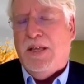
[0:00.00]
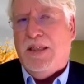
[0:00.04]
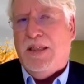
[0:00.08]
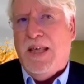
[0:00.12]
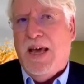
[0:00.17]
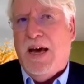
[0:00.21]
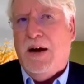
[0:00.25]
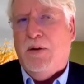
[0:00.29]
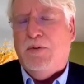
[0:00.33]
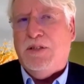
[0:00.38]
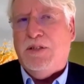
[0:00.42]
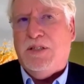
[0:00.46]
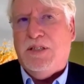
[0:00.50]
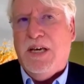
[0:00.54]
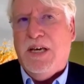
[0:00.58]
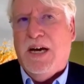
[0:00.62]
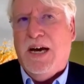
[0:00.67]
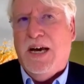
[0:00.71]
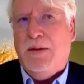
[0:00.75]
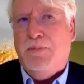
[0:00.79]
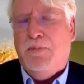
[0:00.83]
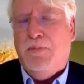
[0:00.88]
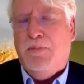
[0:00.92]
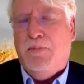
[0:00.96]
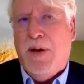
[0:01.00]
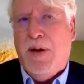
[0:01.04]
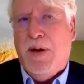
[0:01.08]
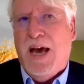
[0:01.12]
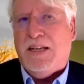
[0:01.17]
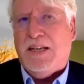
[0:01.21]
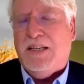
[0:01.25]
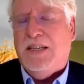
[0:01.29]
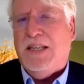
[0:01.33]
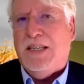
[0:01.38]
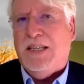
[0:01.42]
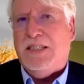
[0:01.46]
that was tied
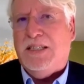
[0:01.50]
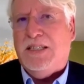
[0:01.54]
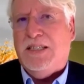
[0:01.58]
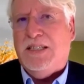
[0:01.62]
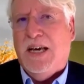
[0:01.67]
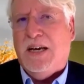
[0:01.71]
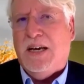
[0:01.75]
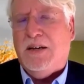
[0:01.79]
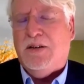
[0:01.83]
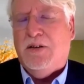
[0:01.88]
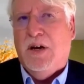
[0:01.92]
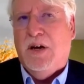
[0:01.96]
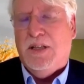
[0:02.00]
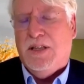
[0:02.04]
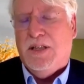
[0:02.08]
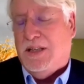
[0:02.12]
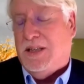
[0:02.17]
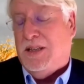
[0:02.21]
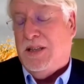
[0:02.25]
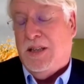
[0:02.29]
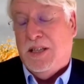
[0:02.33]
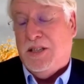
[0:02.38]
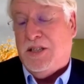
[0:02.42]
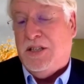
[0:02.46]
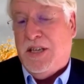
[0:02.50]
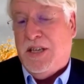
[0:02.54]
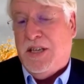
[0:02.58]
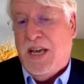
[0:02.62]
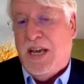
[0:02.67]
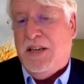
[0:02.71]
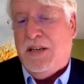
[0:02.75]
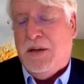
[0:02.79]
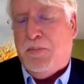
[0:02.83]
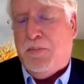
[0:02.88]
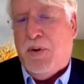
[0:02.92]
back to the State